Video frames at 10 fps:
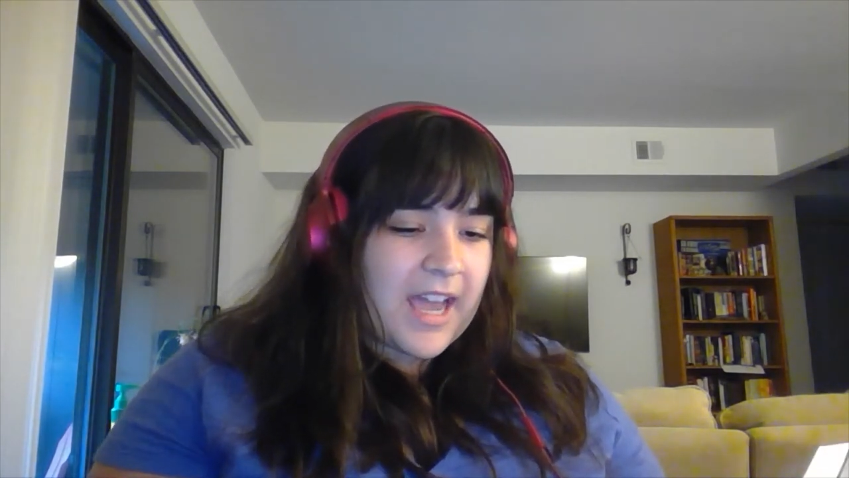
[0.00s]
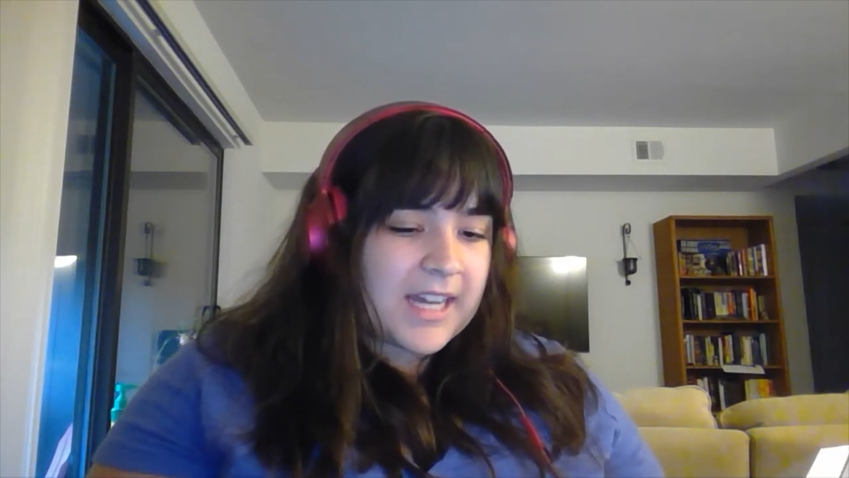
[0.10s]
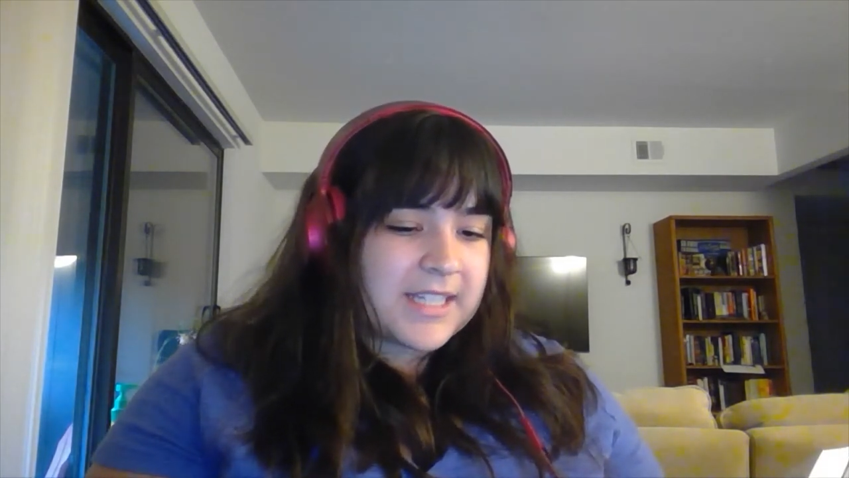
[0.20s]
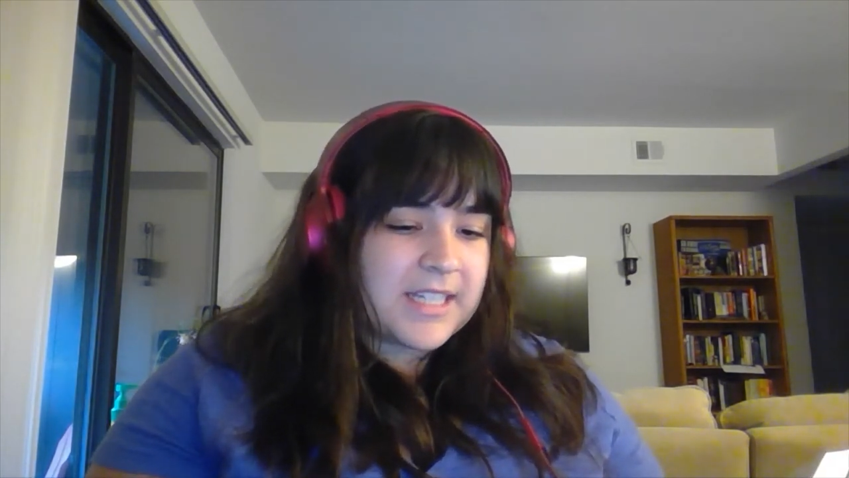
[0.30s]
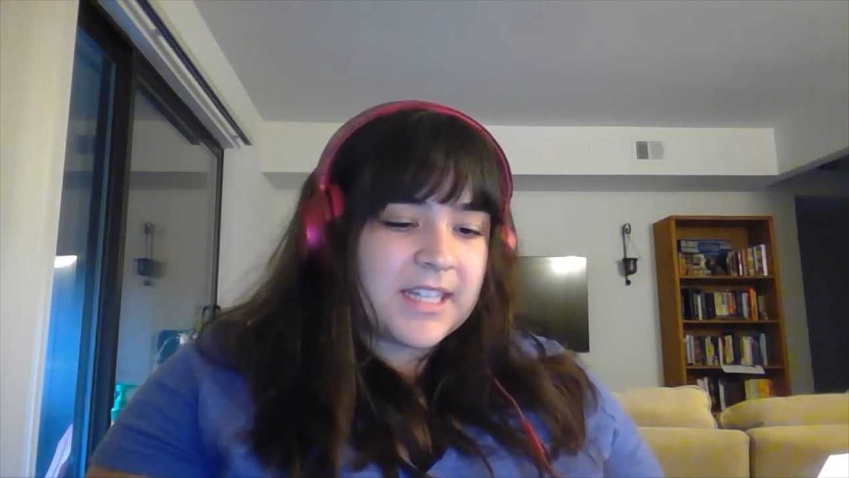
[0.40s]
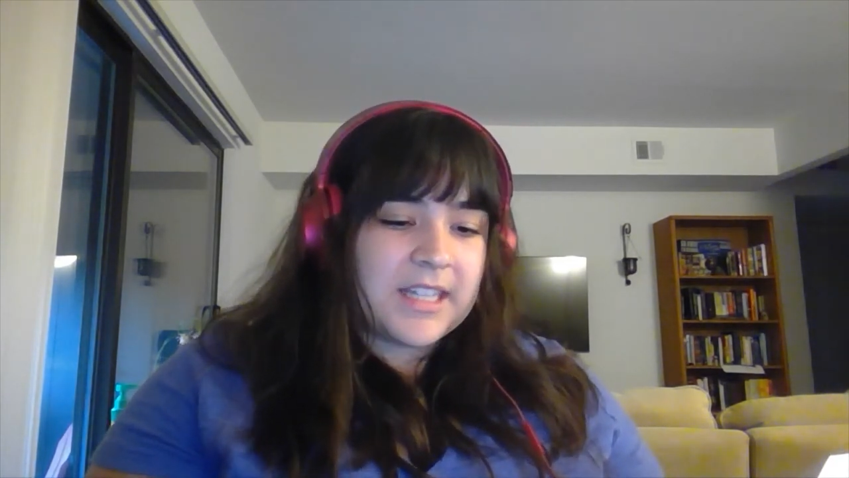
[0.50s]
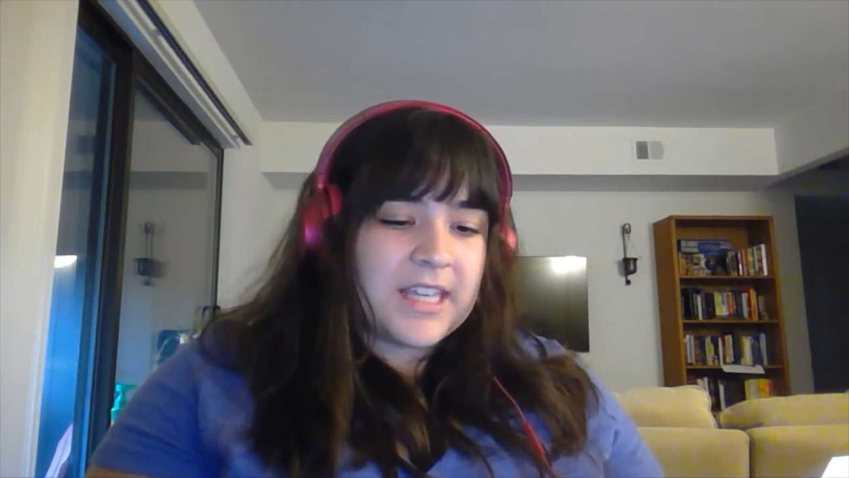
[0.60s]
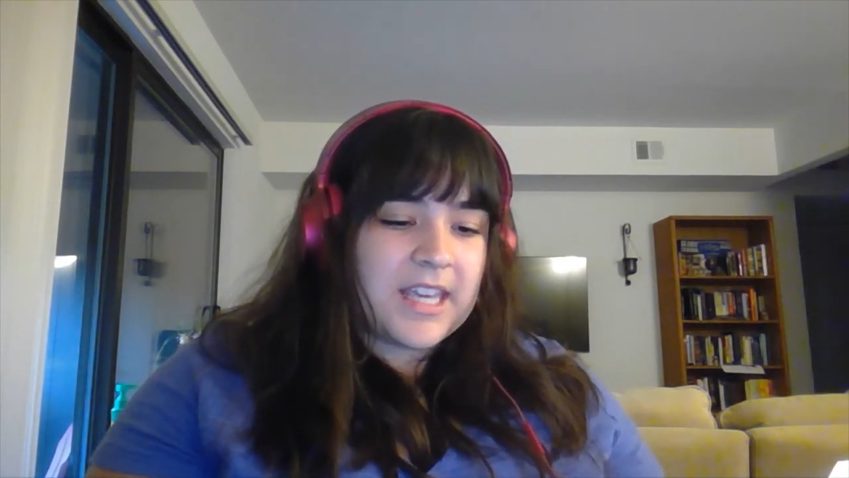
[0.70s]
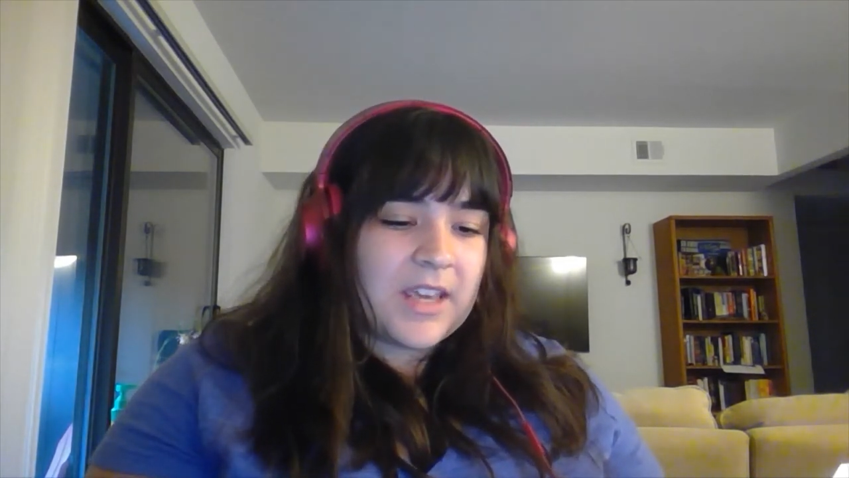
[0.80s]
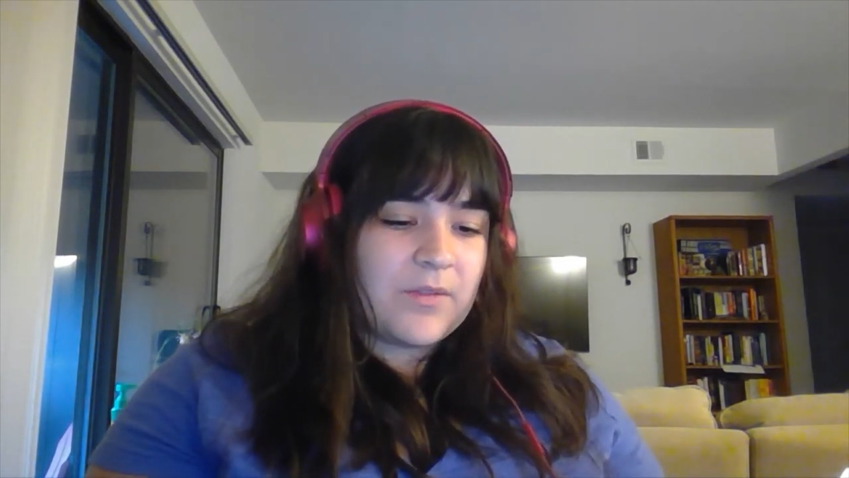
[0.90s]

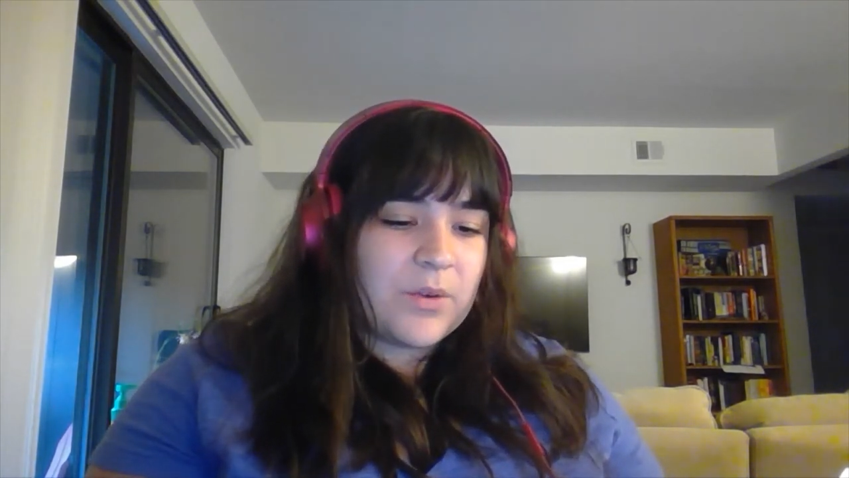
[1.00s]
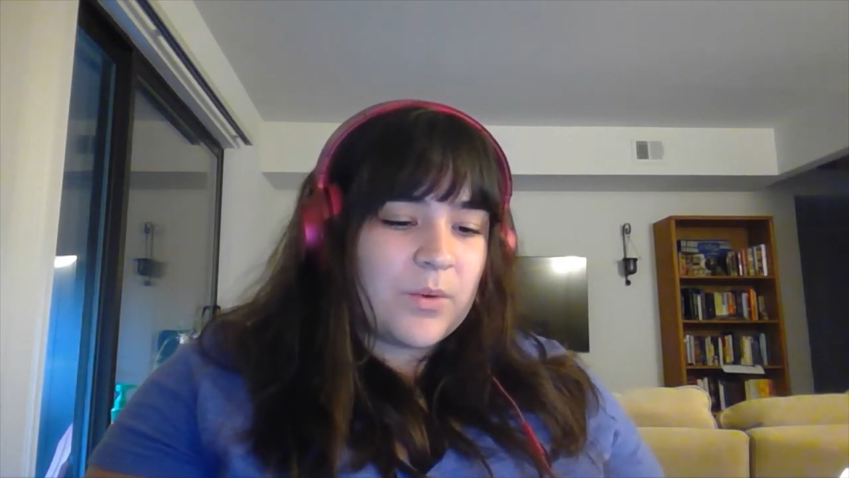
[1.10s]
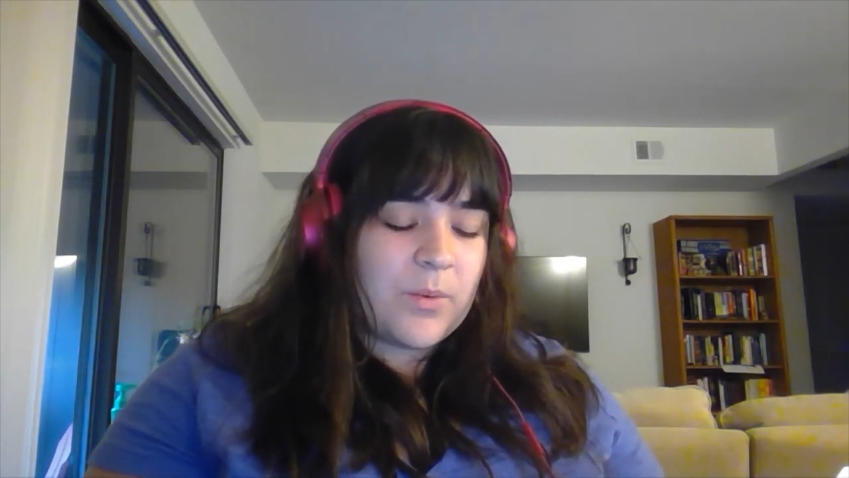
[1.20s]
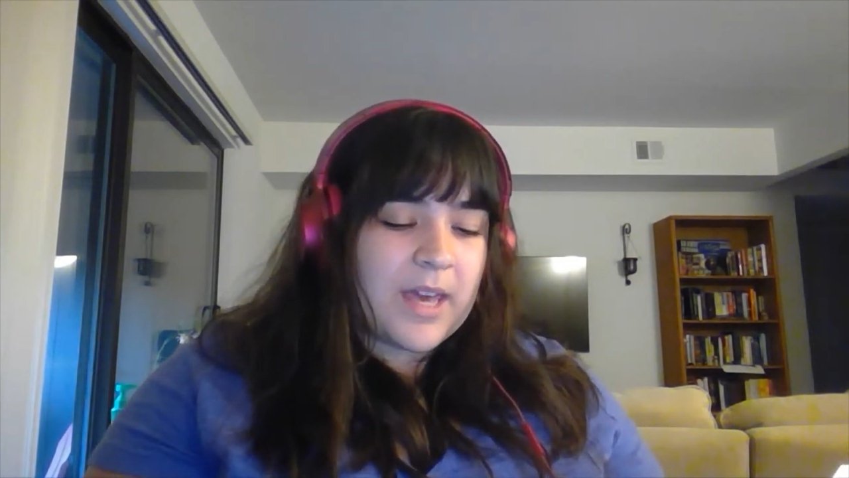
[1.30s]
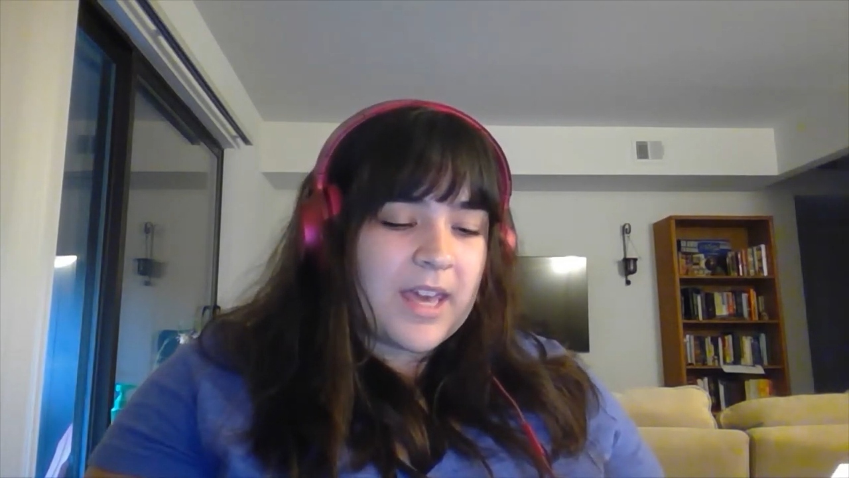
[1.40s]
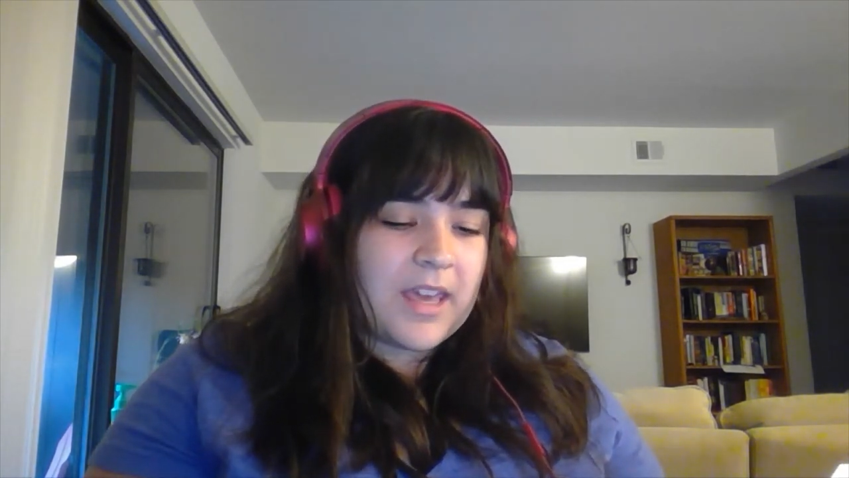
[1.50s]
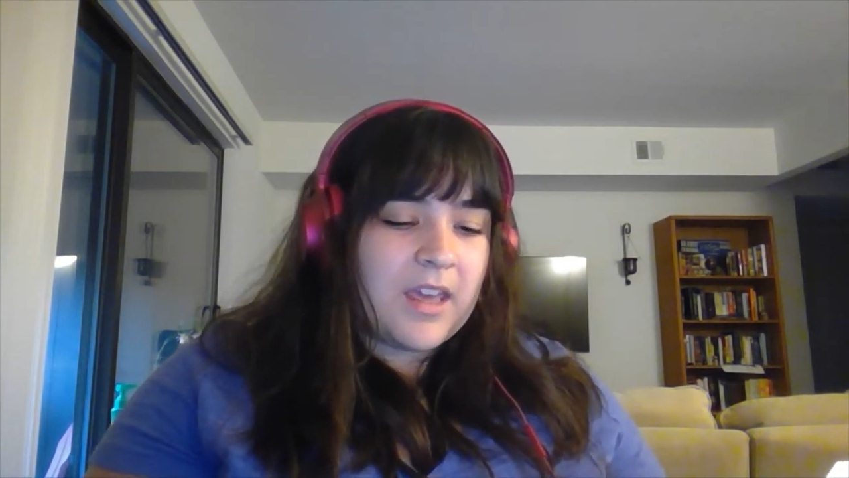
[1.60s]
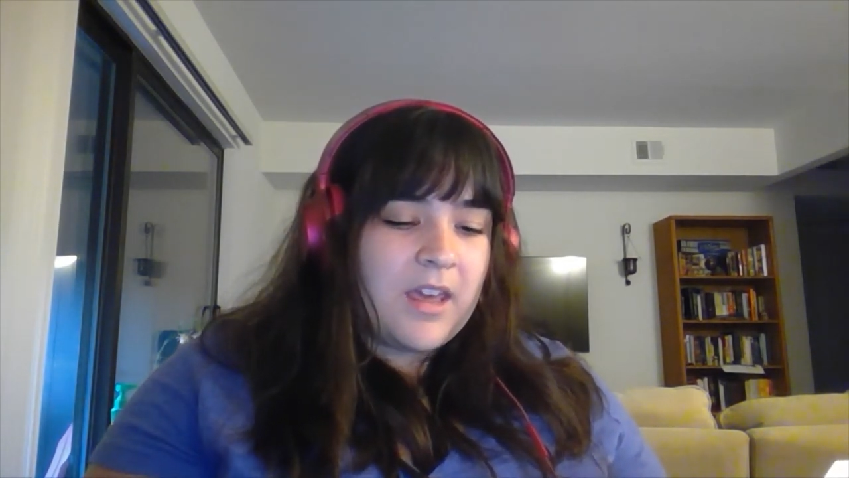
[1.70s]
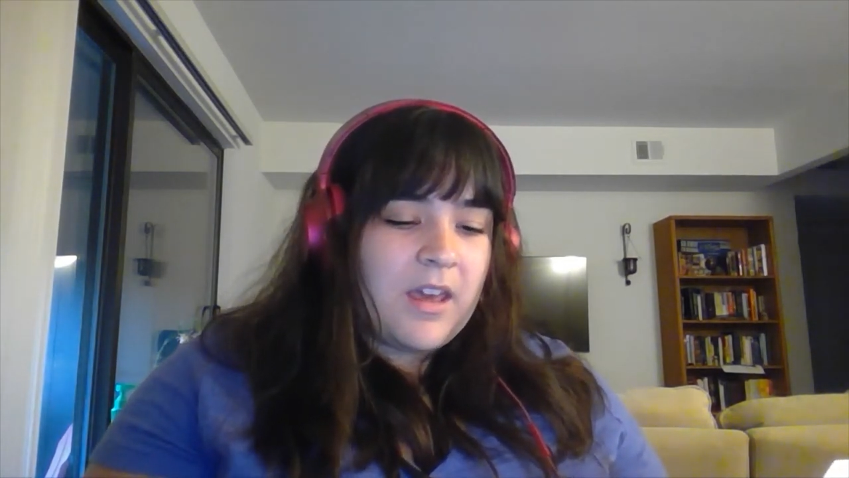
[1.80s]
accidentally gave you away.